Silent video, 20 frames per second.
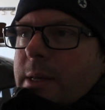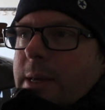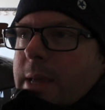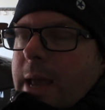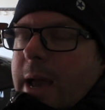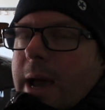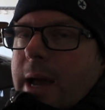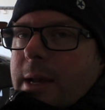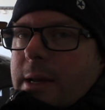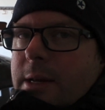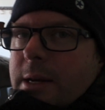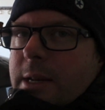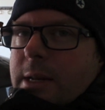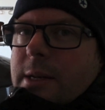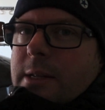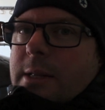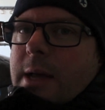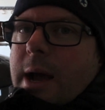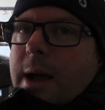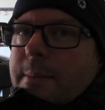yeah, you need
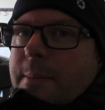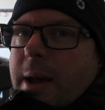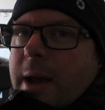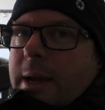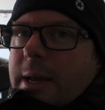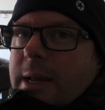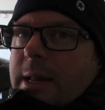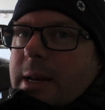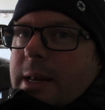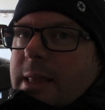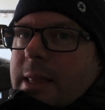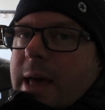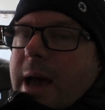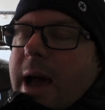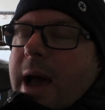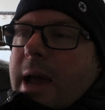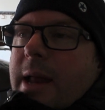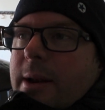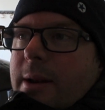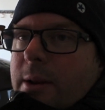to tie back into
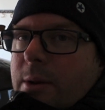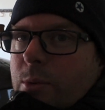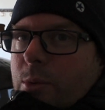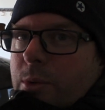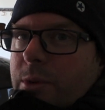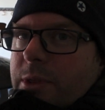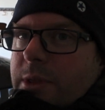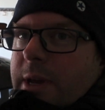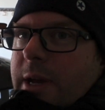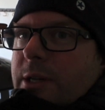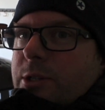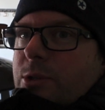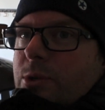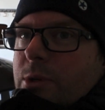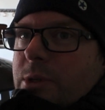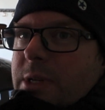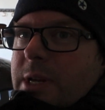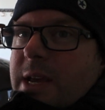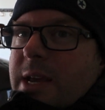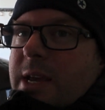that with the extra
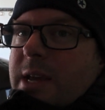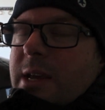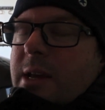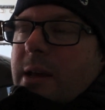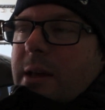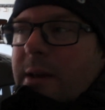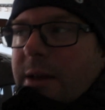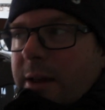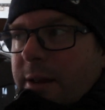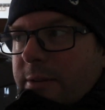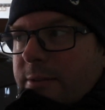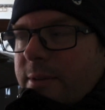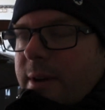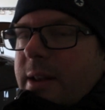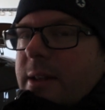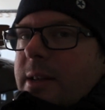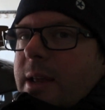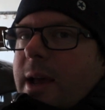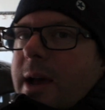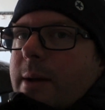T and
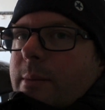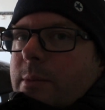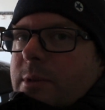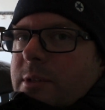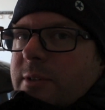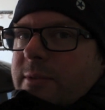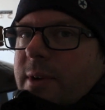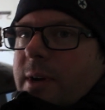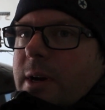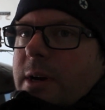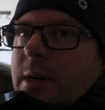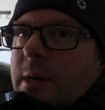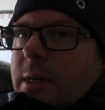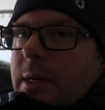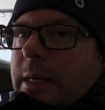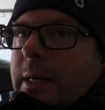vent to atmosphere.